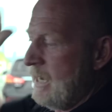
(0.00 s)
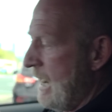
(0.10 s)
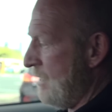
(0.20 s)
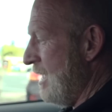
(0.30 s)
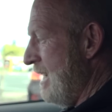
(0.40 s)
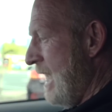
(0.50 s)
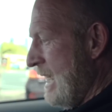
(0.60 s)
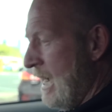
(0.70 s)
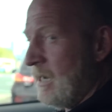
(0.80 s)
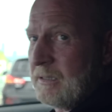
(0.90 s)
and the
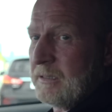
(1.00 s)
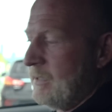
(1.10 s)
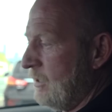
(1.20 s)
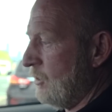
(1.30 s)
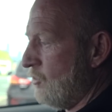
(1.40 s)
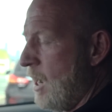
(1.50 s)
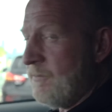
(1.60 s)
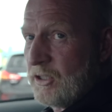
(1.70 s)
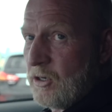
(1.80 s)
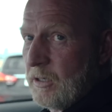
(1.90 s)
layout that the
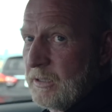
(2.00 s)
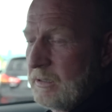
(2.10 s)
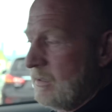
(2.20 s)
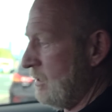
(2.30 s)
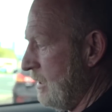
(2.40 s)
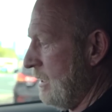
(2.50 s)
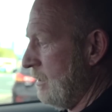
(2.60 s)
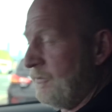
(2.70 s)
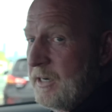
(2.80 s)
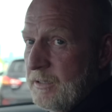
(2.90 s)
driver's got sitting in
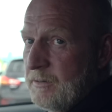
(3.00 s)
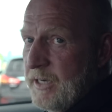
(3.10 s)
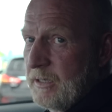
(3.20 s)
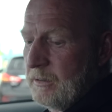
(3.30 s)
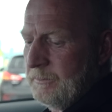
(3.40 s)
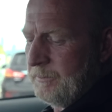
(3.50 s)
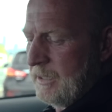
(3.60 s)
the front of the vehicle.